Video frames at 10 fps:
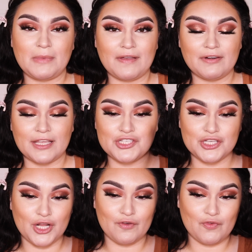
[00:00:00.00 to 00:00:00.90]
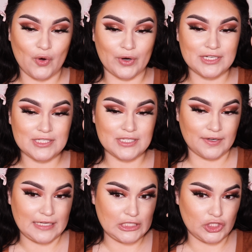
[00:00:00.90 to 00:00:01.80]
foundation, of course,
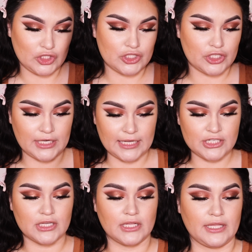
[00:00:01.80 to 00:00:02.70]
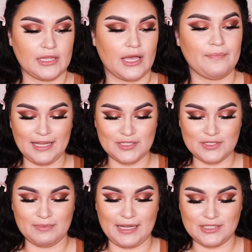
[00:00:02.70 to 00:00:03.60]
sorry, it's a little dirty. I should clean that.
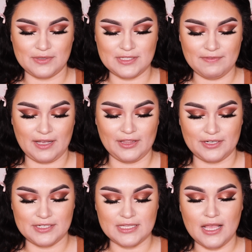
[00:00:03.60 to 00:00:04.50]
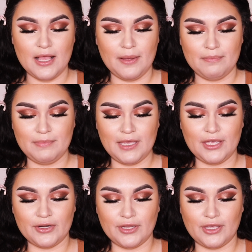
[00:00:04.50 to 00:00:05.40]
Into my Dose of Colors Meet
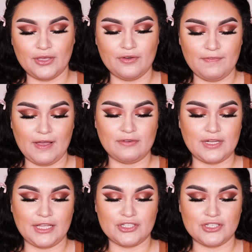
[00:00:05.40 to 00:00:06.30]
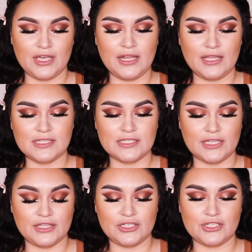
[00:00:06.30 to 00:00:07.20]
Your Hue foundation. This is
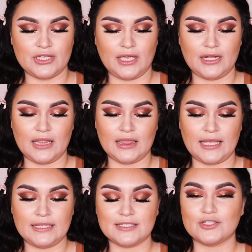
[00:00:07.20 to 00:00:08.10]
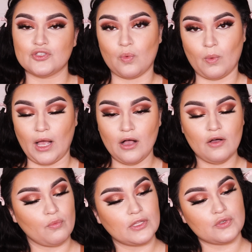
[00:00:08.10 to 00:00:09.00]
in the shade Light
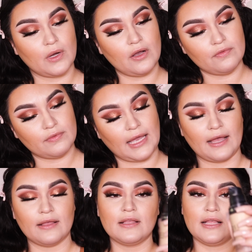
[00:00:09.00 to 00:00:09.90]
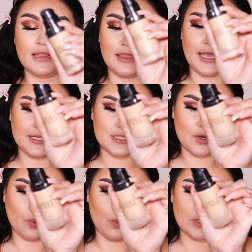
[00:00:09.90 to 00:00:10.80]
112. Yeah. Light
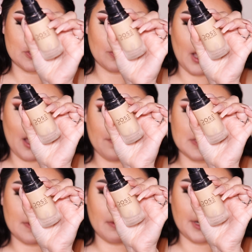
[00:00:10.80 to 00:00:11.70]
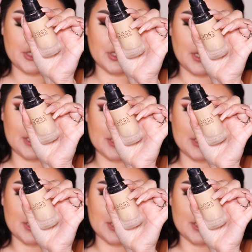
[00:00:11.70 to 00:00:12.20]
112. This foundation is